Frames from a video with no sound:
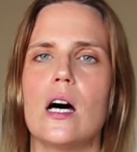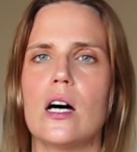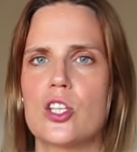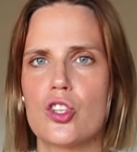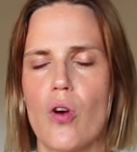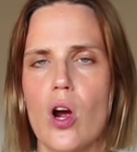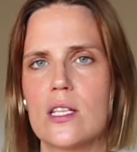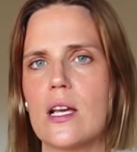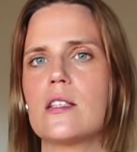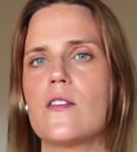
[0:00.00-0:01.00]
a strong
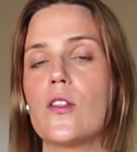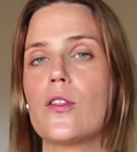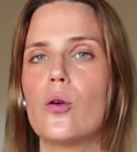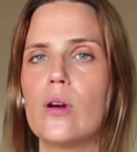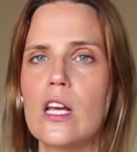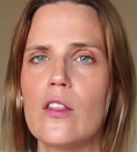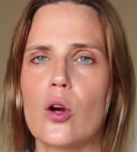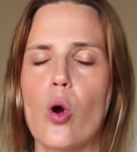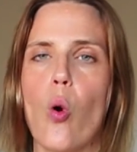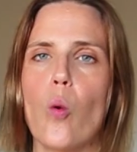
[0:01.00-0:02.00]
sense of authority.
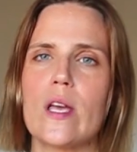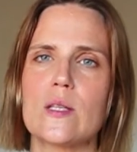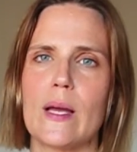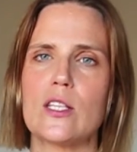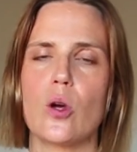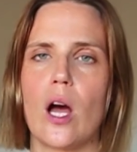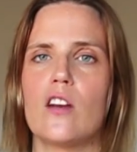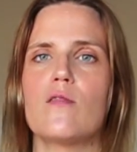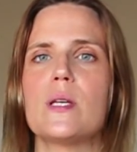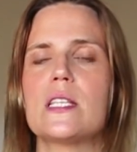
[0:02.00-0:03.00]
They're always meant to
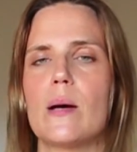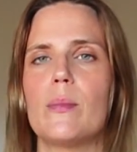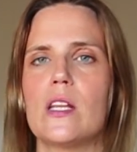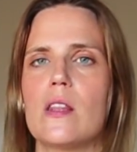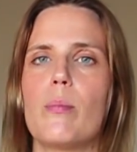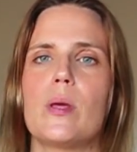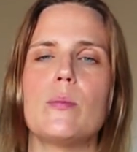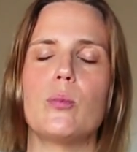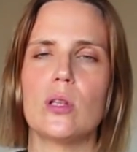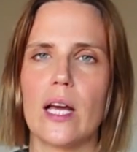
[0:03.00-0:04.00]
kind of be somebody that
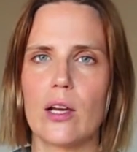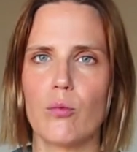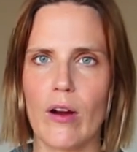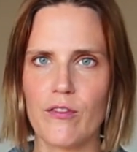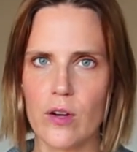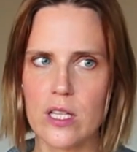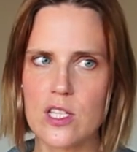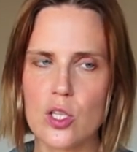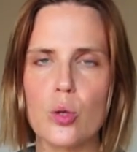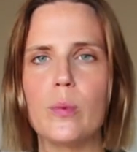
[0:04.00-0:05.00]
people like
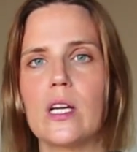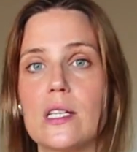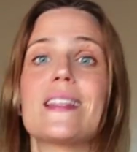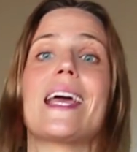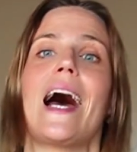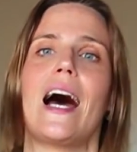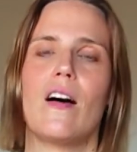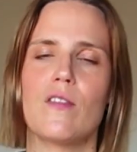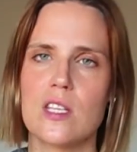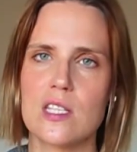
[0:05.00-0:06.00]
reference to because they
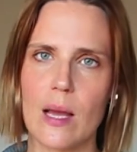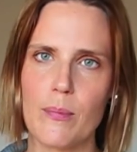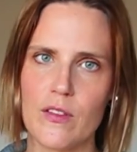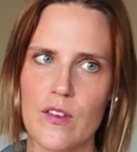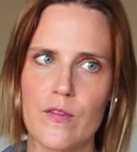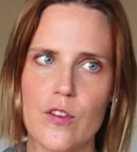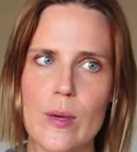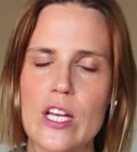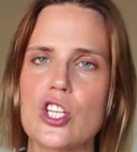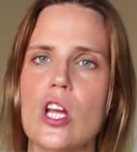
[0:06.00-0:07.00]
have this depth of
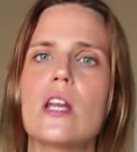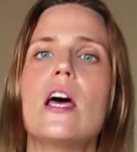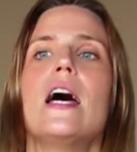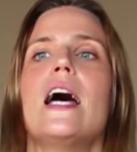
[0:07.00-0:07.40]
information.